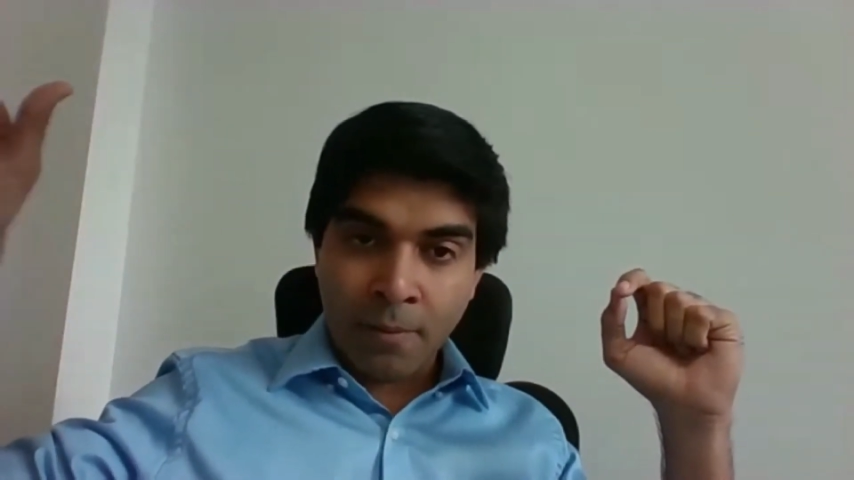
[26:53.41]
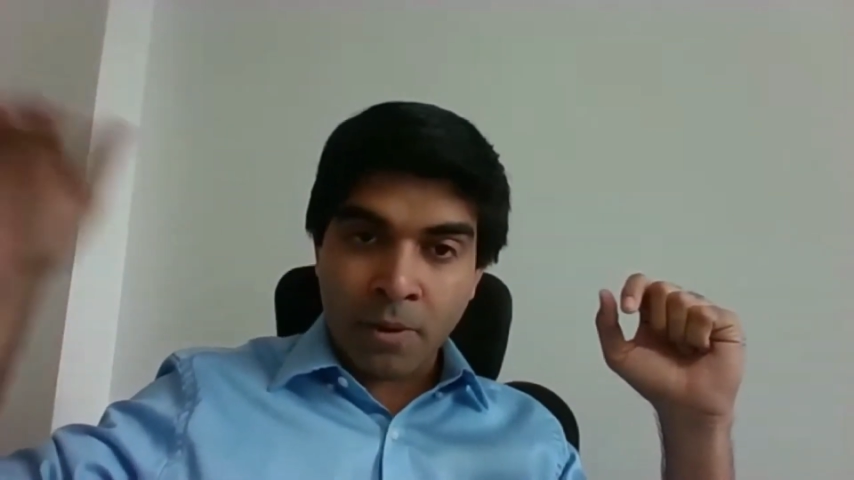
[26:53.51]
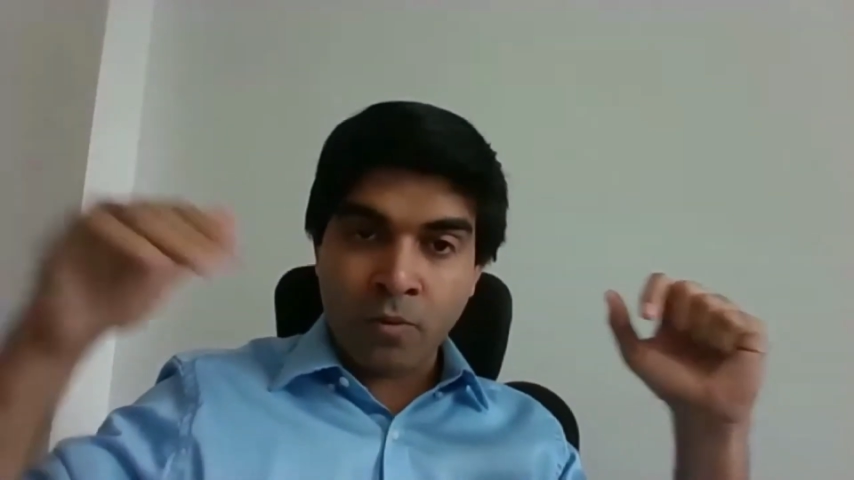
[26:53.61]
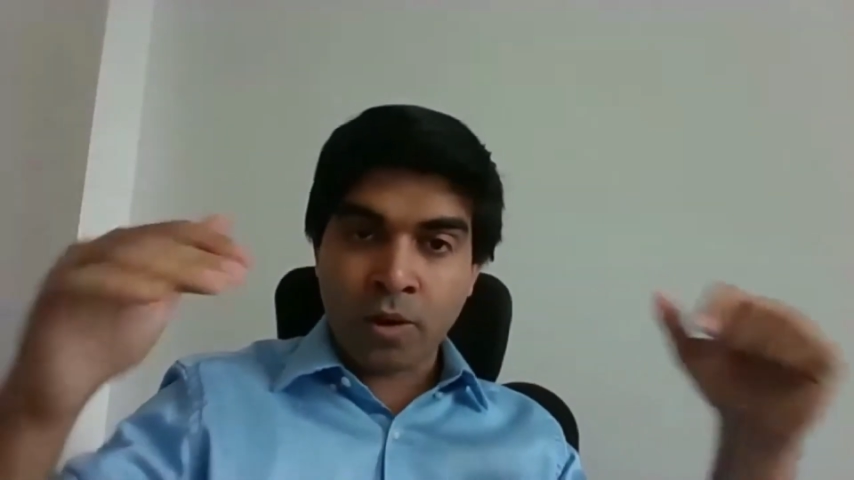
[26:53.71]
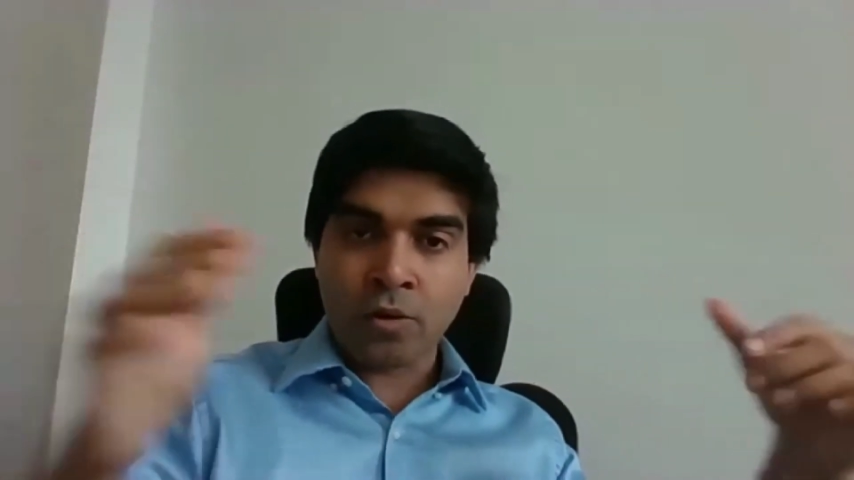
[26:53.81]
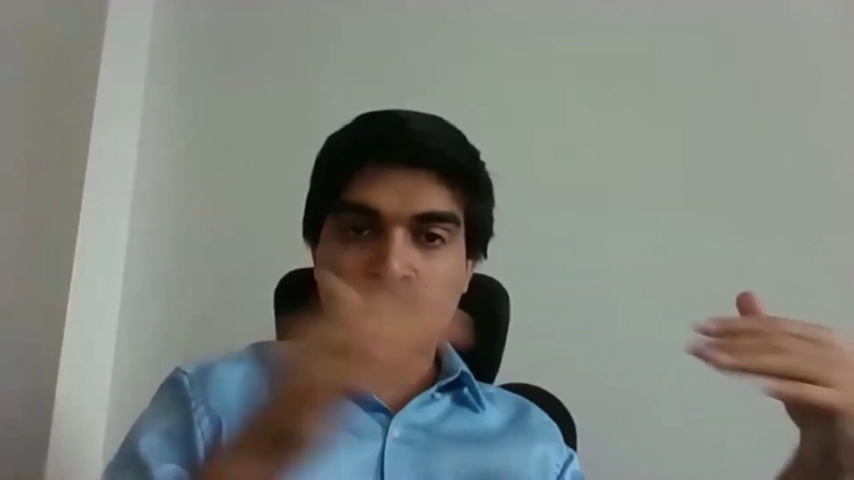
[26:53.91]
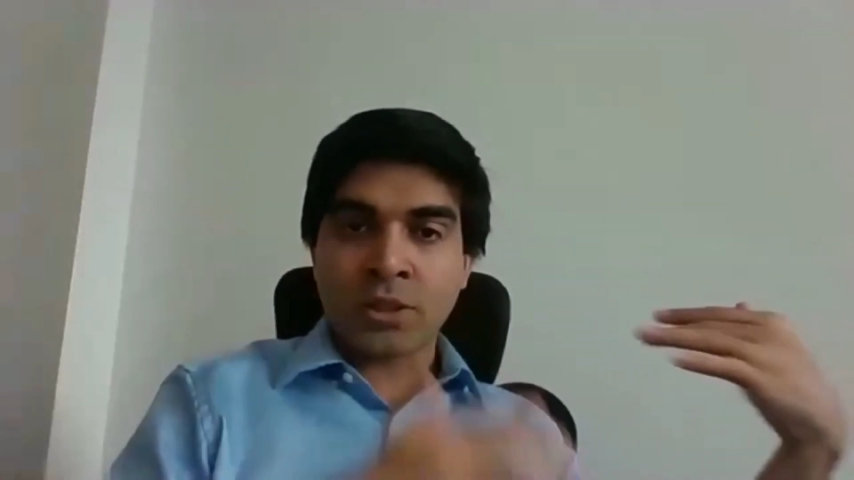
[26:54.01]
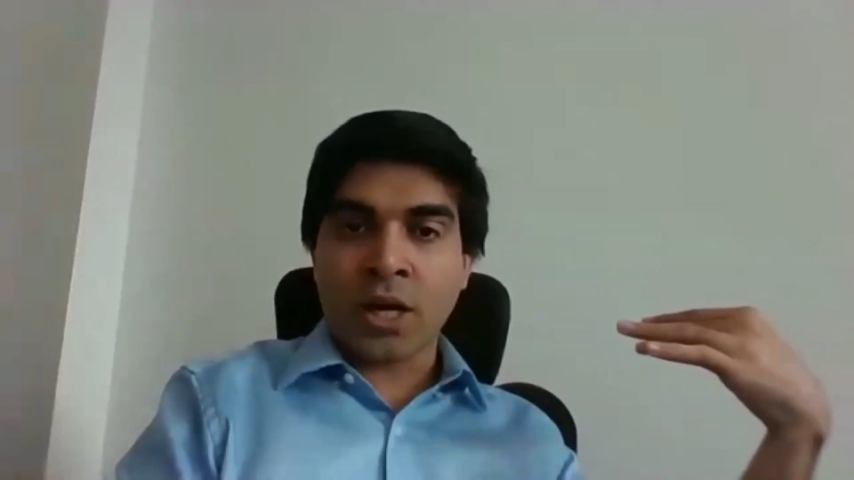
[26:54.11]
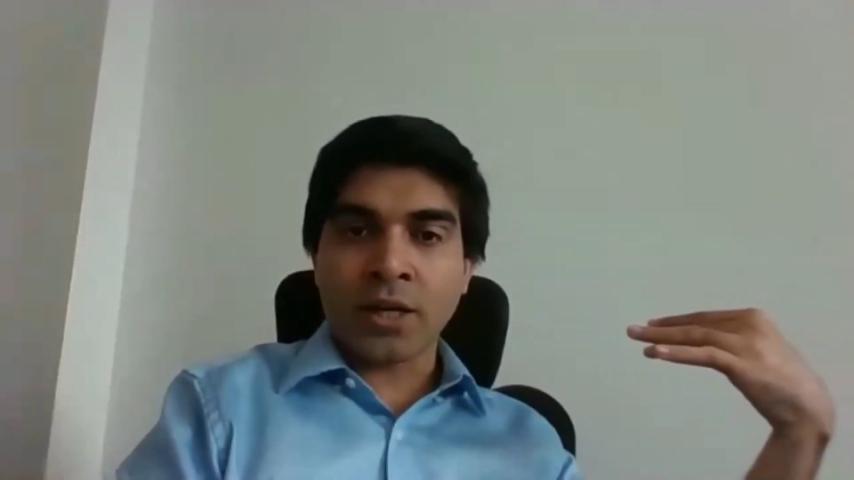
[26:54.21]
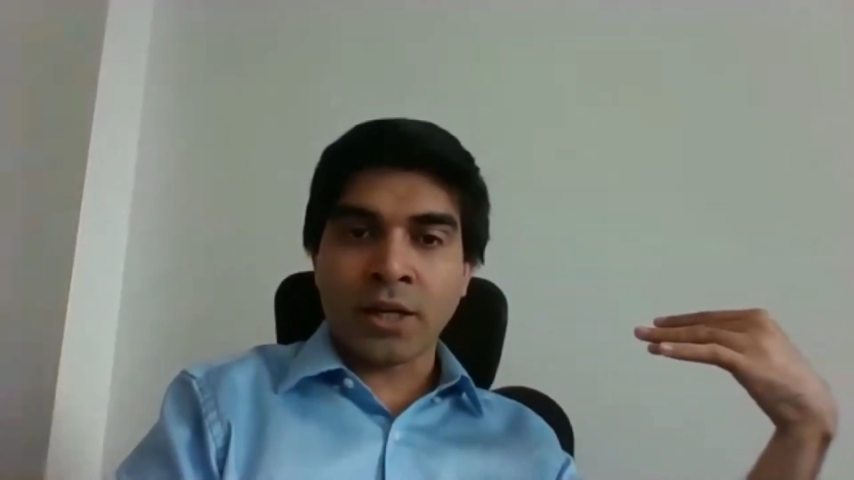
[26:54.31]
But when you're
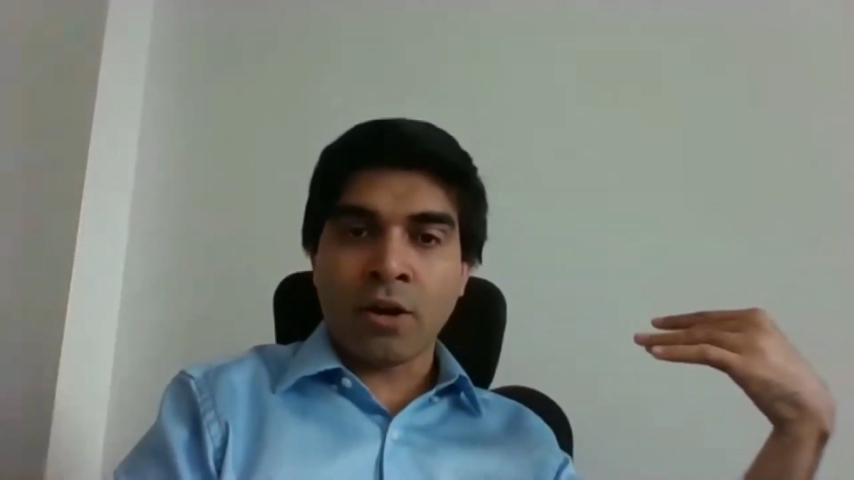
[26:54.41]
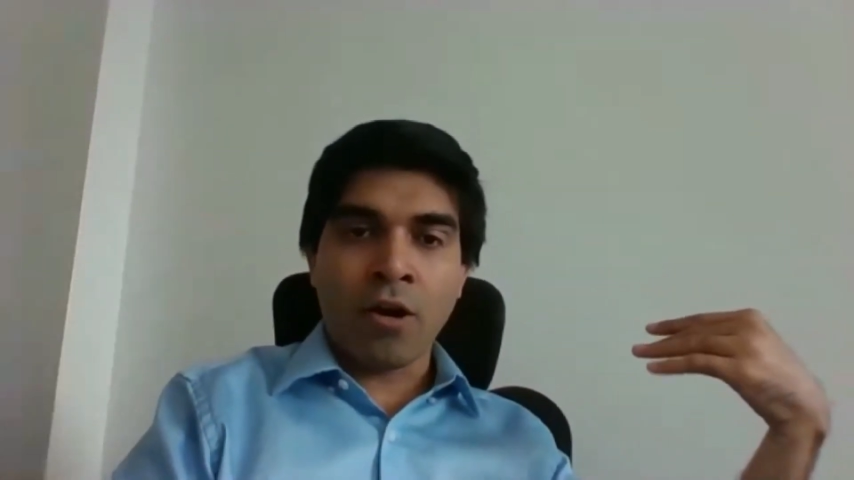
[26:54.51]
starting